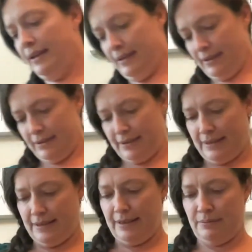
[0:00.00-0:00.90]
Let's
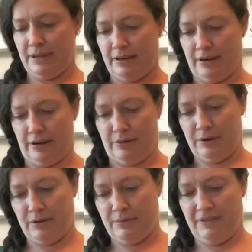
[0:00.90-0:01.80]
see what
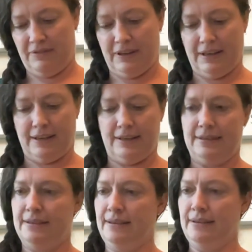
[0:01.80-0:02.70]
hardware we've
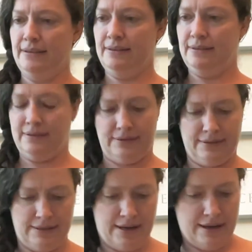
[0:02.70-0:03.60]
got.
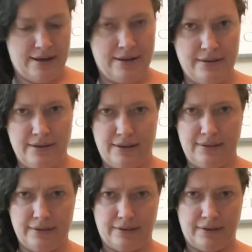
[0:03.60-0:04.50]

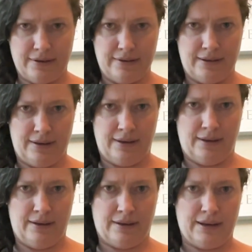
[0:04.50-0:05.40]
These are
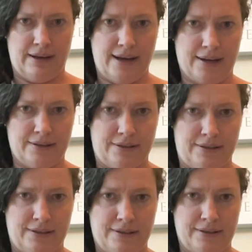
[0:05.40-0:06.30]
the
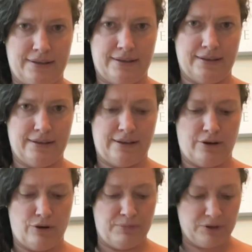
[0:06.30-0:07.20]
connectors that
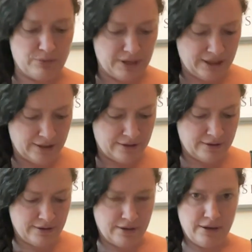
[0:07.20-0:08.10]
go between
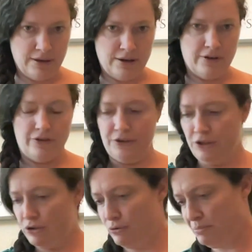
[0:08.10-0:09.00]
the
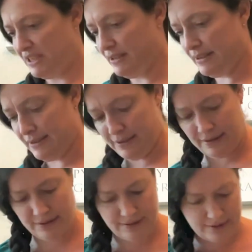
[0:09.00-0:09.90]
two
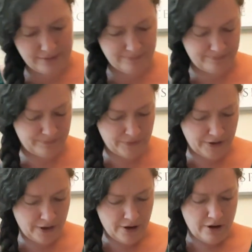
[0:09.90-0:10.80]
pieces.
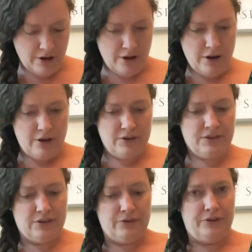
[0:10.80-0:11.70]

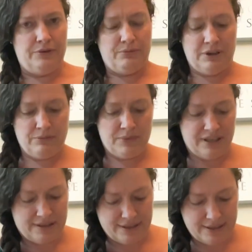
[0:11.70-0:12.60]
So that when
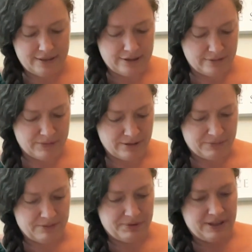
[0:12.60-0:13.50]
we stand them up
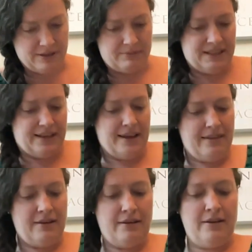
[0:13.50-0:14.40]
to put them
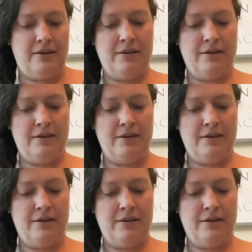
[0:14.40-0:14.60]
together,